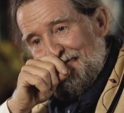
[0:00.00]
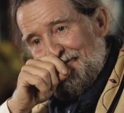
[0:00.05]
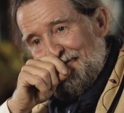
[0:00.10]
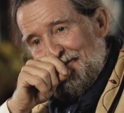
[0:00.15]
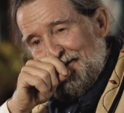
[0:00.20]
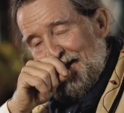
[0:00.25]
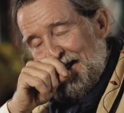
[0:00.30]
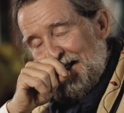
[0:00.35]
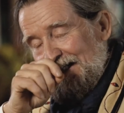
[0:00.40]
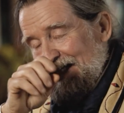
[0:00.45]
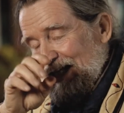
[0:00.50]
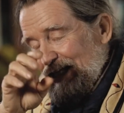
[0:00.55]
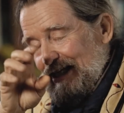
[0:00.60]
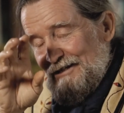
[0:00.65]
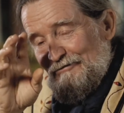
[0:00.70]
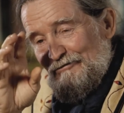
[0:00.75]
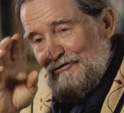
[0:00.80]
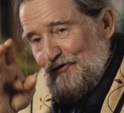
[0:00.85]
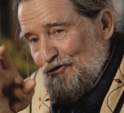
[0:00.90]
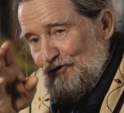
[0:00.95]
And, and,
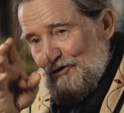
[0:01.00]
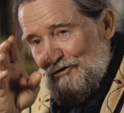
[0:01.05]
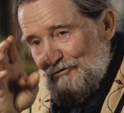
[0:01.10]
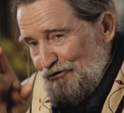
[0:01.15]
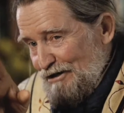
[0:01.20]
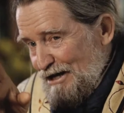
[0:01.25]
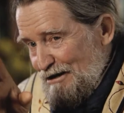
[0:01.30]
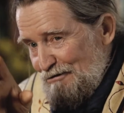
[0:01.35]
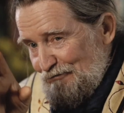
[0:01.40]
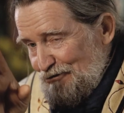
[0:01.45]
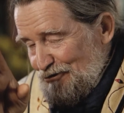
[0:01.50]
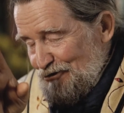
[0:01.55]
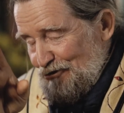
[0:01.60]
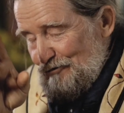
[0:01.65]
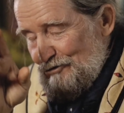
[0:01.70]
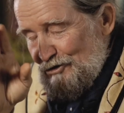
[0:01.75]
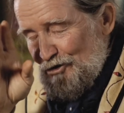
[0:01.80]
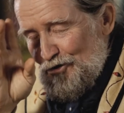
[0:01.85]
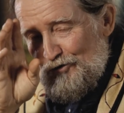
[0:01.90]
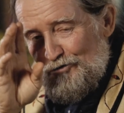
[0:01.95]
even though flowers are
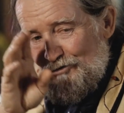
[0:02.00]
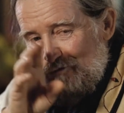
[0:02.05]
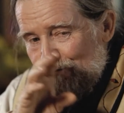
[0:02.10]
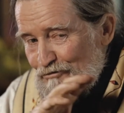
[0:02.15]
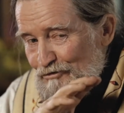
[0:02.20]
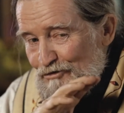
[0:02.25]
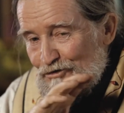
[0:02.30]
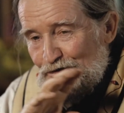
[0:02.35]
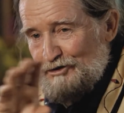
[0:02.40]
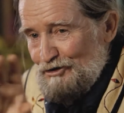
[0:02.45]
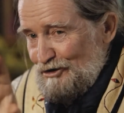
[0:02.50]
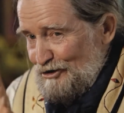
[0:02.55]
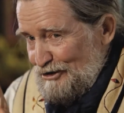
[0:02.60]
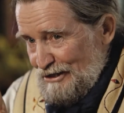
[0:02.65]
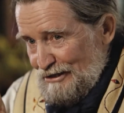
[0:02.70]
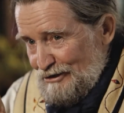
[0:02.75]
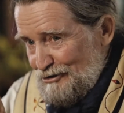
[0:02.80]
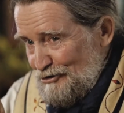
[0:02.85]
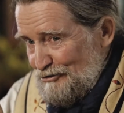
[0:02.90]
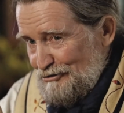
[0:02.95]
universally
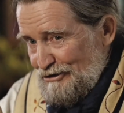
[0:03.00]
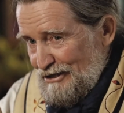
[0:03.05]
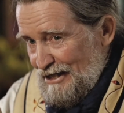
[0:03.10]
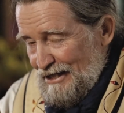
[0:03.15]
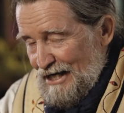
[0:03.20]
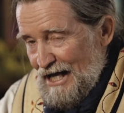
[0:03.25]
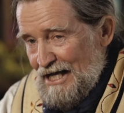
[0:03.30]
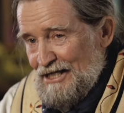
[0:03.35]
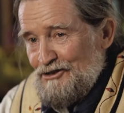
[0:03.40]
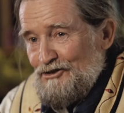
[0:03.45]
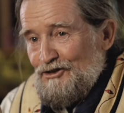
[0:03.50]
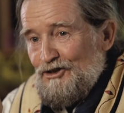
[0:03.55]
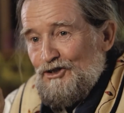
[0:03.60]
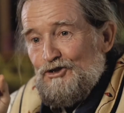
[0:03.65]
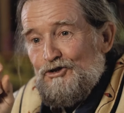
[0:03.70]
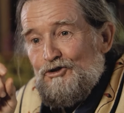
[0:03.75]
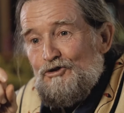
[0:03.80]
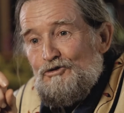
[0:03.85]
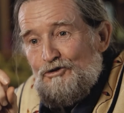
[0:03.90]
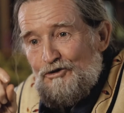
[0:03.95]
looked at as the
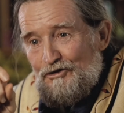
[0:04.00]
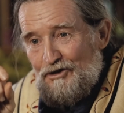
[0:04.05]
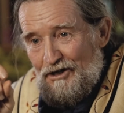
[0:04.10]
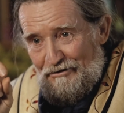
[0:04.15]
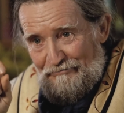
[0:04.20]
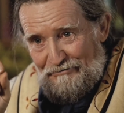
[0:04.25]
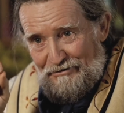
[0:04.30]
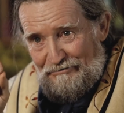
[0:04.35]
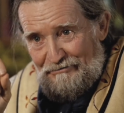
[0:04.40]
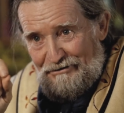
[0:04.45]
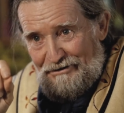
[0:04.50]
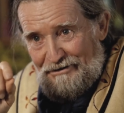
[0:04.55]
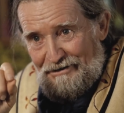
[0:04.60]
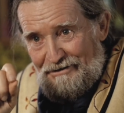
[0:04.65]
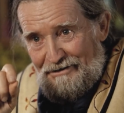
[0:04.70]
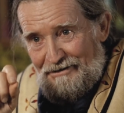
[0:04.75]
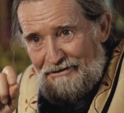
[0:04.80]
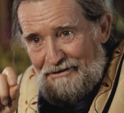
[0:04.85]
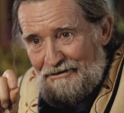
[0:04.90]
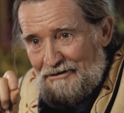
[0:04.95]
youth of everything,
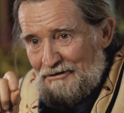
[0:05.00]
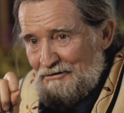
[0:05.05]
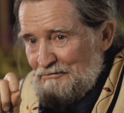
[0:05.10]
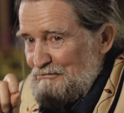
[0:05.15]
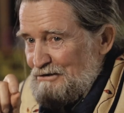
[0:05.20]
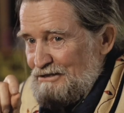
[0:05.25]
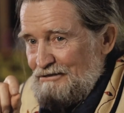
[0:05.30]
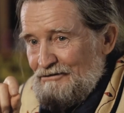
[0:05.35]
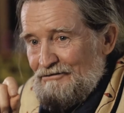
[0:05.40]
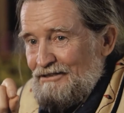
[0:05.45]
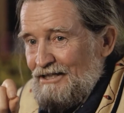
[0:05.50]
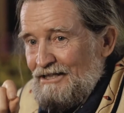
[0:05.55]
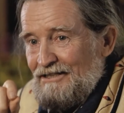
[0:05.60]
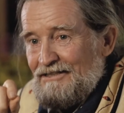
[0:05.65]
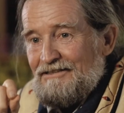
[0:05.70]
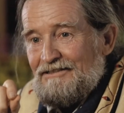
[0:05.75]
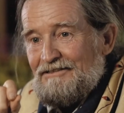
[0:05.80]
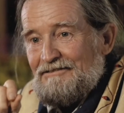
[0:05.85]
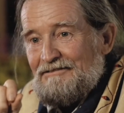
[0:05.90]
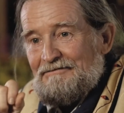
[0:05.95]
but they're
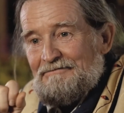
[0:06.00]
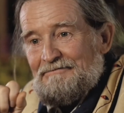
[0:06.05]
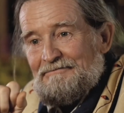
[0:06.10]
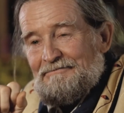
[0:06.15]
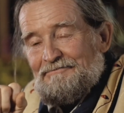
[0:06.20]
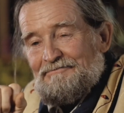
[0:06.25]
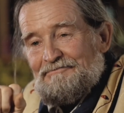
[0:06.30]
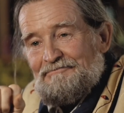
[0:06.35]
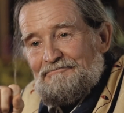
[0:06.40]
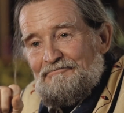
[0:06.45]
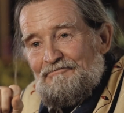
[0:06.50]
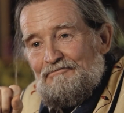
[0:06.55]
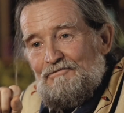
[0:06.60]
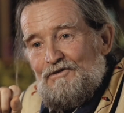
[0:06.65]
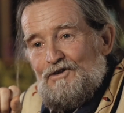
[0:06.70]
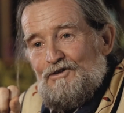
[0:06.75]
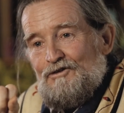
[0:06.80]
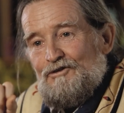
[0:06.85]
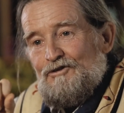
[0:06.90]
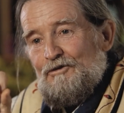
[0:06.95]
not.
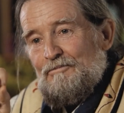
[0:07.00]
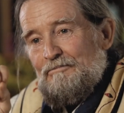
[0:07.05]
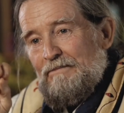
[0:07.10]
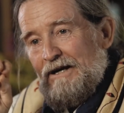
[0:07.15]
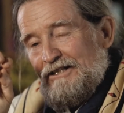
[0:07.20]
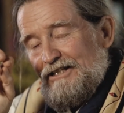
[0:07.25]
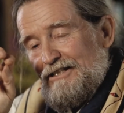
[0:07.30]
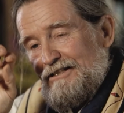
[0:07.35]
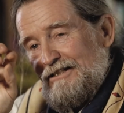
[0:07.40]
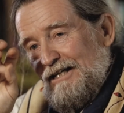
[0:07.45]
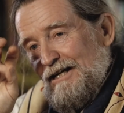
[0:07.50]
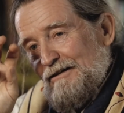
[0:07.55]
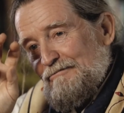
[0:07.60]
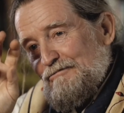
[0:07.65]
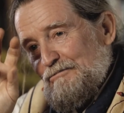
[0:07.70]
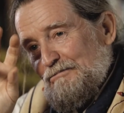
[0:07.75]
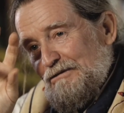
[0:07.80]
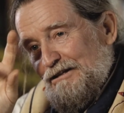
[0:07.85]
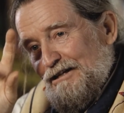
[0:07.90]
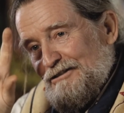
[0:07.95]
And by the time
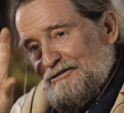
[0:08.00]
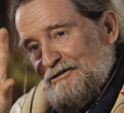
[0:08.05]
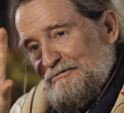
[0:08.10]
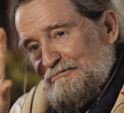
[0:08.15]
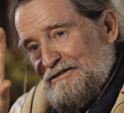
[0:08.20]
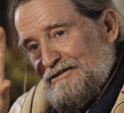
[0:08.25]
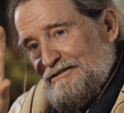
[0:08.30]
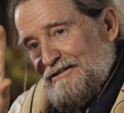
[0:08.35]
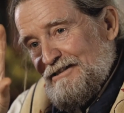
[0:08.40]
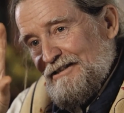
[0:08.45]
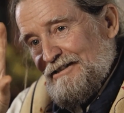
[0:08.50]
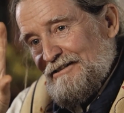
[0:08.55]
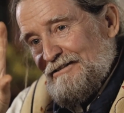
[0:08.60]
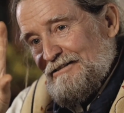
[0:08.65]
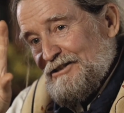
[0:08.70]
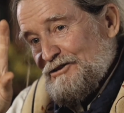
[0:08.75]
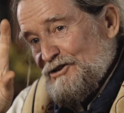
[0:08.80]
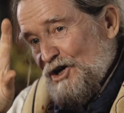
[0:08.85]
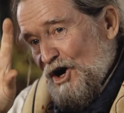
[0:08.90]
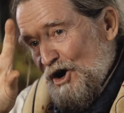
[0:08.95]
the blossom is there,
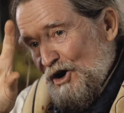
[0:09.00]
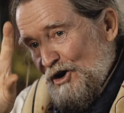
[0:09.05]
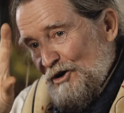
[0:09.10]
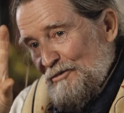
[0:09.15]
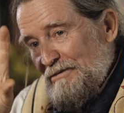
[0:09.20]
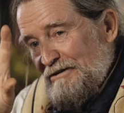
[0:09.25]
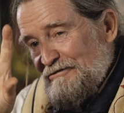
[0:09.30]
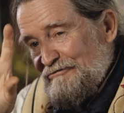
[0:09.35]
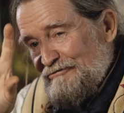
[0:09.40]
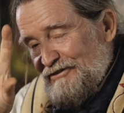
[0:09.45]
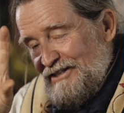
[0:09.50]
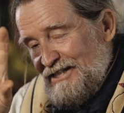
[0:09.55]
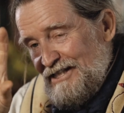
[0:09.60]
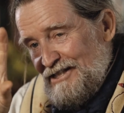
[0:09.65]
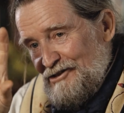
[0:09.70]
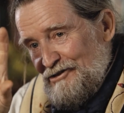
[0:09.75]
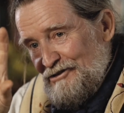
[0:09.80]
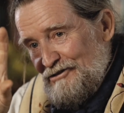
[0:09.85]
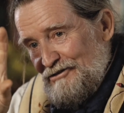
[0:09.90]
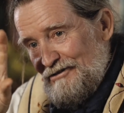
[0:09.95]
it's all but
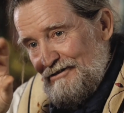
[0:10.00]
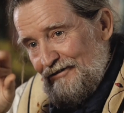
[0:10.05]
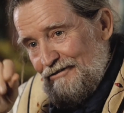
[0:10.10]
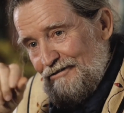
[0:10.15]
finished.